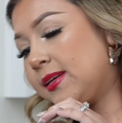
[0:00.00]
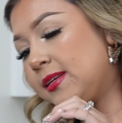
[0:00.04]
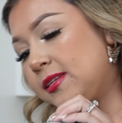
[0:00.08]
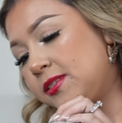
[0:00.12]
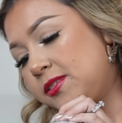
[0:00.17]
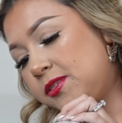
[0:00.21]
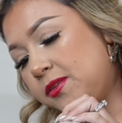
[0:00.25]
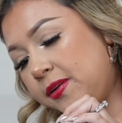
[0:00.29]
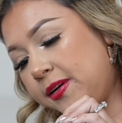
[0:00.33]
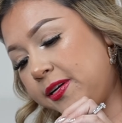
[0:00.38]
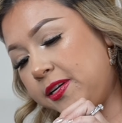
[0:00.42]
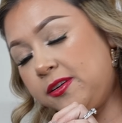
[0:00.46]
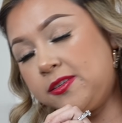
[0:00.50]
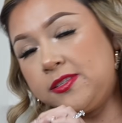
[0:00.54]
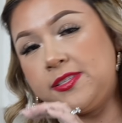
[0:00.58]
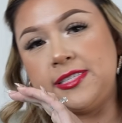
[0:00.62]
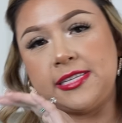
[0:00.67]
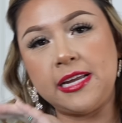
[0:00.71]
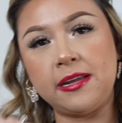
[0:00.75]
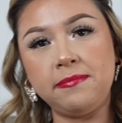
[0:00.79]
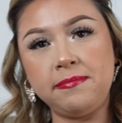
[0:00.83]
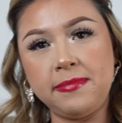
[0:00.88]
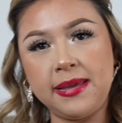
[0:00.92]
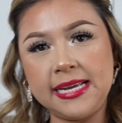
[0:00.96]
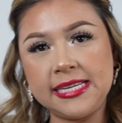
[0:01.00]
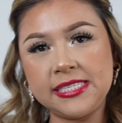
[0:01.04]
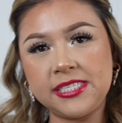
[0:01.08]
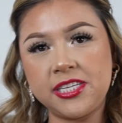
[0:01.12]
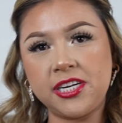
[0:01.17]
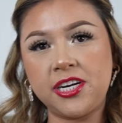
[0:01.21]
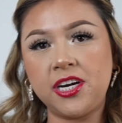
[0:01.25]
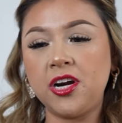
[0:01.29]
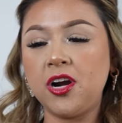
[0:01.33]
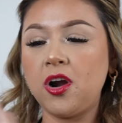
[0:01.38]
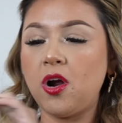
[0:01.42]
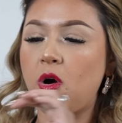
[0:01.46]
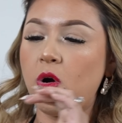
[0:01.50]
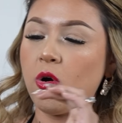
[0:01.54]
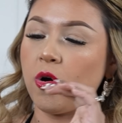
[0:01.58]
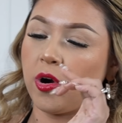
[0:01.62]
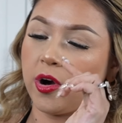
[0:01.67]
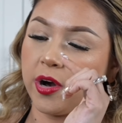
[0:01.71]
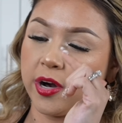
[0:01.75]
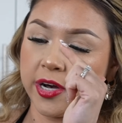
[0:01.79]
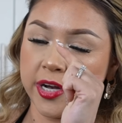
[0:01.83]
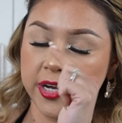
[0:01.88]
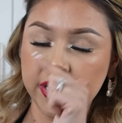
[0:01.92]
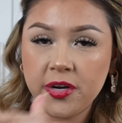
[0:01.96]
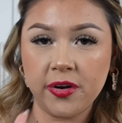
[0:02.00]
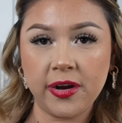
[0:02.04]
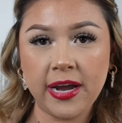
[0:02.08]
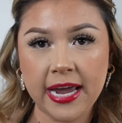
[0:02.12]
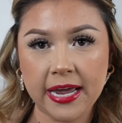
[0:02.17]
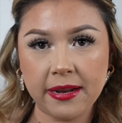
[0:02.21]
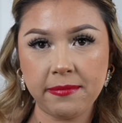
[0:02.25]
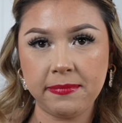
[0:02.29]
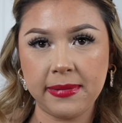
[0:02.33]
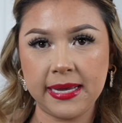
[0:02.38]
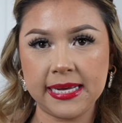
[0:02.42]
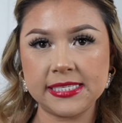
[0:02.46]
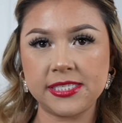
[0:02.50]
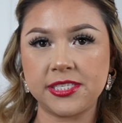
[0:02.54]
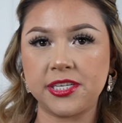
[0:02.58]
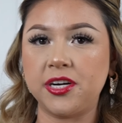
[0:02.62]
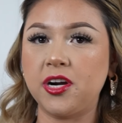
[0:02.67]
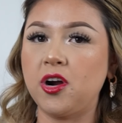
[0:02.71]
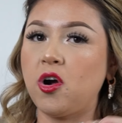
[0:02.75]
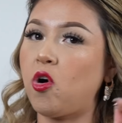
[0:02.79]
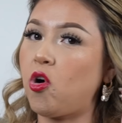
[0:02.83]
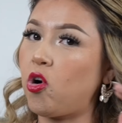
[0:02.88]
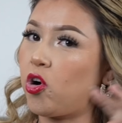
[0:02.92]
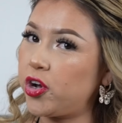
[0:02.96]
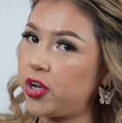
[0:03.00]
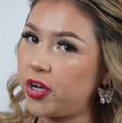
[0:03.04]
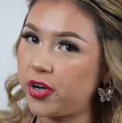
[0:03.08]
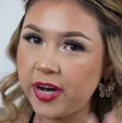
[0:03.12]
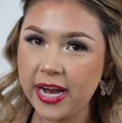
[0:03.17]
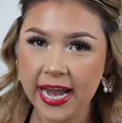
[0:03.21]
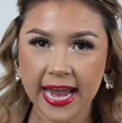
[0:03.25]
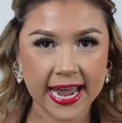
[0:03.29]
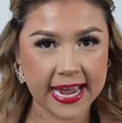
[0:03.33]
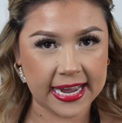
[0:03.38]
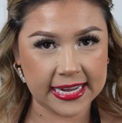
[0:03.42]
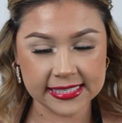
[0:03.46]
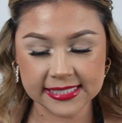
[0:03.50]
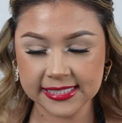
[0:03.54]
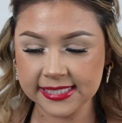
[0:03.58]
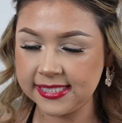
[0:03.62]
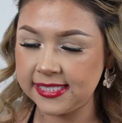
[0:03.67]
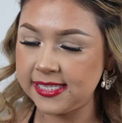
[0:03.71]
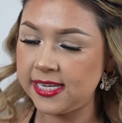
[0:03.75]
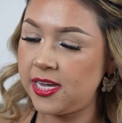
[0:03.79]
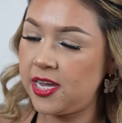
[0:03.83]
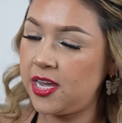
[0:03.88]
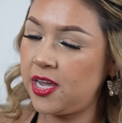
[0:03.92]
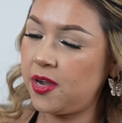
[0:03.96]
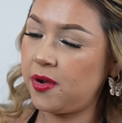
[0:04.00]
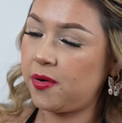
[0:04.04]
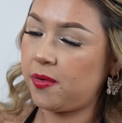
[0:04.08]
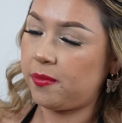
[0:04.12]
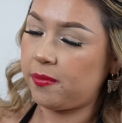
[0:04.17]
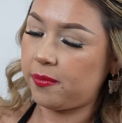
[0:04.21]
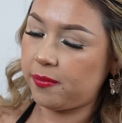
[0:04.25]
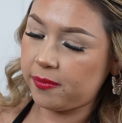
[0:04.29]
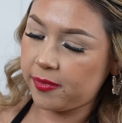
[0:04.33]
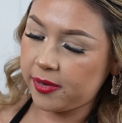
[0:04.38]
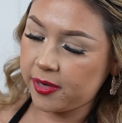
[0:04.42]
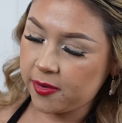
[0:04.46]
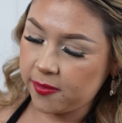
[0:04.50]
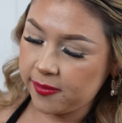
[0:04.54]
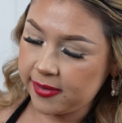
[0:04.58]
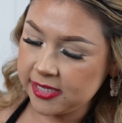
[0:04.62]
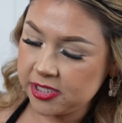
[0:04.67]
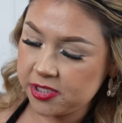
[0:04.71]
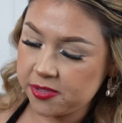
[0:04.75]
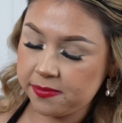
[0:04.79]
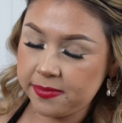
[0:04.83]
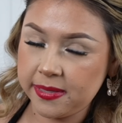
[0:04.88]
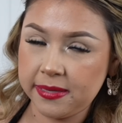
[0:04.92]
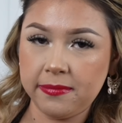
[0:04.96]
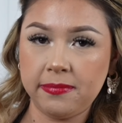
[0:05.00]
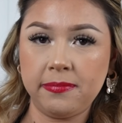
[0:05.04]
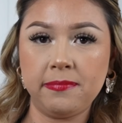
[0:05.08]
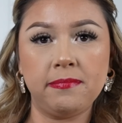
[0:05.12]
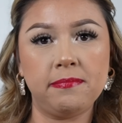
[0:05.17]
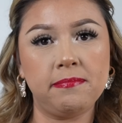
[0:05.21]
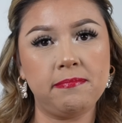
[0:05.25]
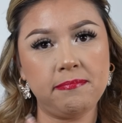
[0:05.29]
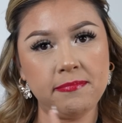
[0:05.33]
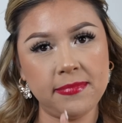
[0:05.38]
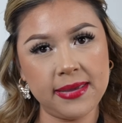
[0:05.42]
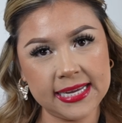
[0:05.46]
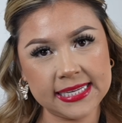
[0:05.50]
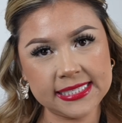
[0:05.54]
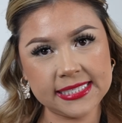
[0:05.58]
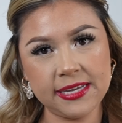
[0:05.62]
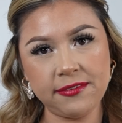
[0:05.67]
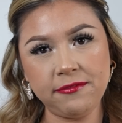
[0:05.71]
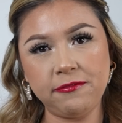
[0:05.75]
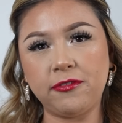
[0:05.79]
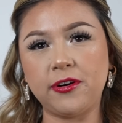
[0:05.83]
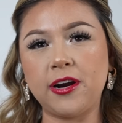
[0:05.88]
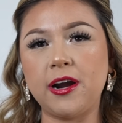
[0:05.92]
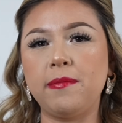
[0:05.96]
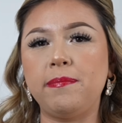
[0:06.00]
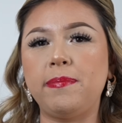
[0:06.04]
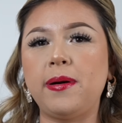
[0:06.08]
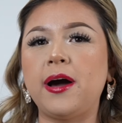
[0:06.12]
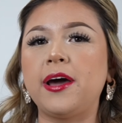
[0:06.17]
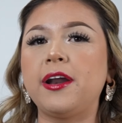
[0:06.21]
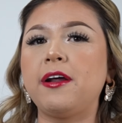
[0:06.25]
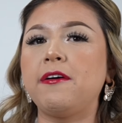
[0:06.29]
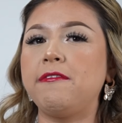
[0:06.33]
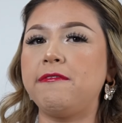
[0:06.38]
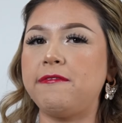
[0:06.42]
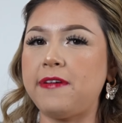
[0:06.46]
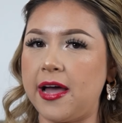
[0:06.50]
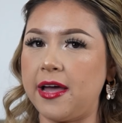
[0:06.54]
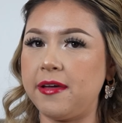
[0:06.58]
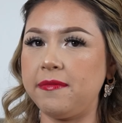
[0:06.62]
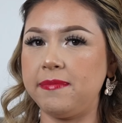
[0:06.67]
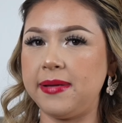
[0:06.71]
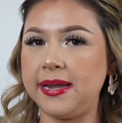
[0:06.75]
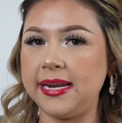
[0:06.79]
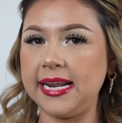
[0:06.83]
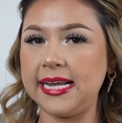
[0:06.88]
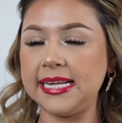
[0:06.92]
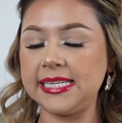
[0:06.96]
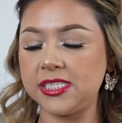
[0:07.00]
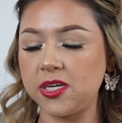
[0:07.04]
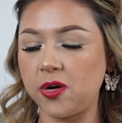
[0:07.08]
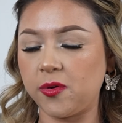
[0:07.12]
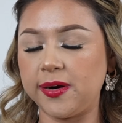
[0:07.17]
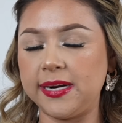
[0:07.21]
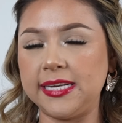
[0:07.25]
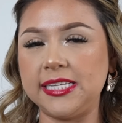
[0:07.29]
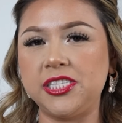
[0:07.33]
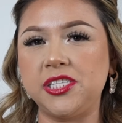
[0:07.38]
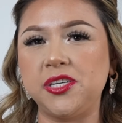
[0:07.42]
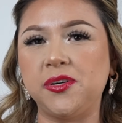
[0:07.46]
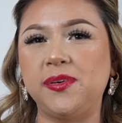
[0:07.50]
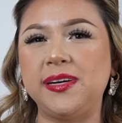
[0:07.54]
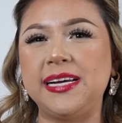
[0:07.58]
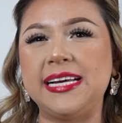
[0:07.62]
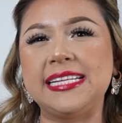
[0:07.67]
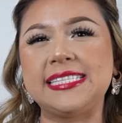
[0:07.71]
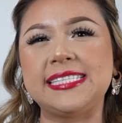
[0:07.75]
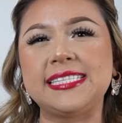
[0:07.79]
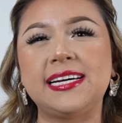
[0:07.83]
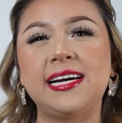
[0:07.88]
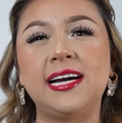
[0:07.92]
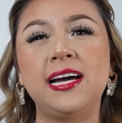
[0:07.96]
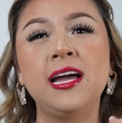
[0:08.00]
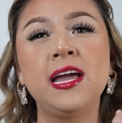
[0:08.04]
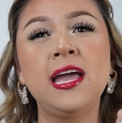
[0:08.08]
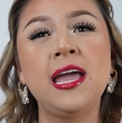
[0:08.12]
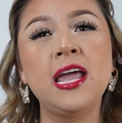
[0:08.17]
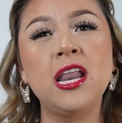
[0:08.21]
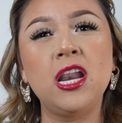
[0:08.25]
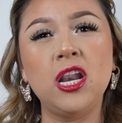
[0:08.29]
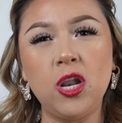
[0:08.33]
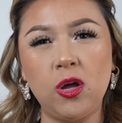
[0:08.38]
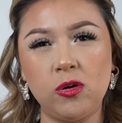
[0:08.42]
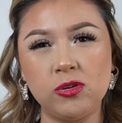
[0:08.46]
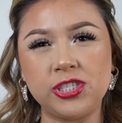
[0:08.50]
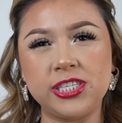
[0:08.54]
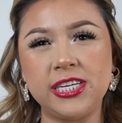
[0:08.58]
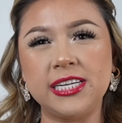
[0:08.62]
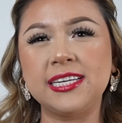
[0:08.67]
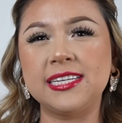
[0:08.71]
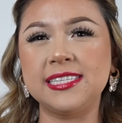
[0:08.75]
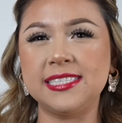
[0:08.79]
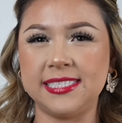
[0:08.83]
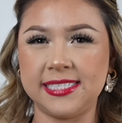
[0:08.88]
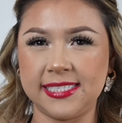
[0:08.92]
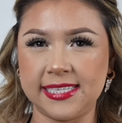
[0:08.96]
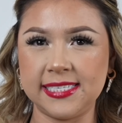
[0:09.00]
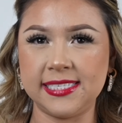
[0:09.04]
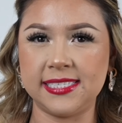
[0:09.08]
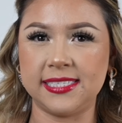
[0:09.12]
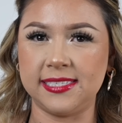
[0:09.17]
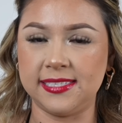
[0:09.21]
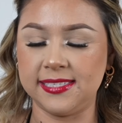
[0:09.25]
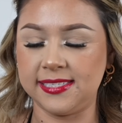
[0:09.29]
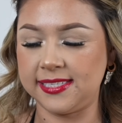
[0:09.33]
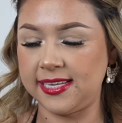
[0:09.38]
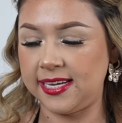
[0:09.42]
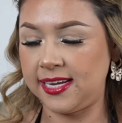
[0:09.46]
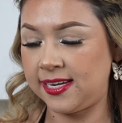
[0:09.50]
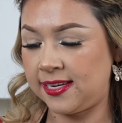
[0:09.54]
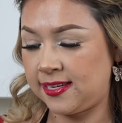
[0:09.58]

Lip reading: So in your stand mixer or your hand mixer or your hands, we're going to be mixing for about 5 minutes or until it's a lotion consistency.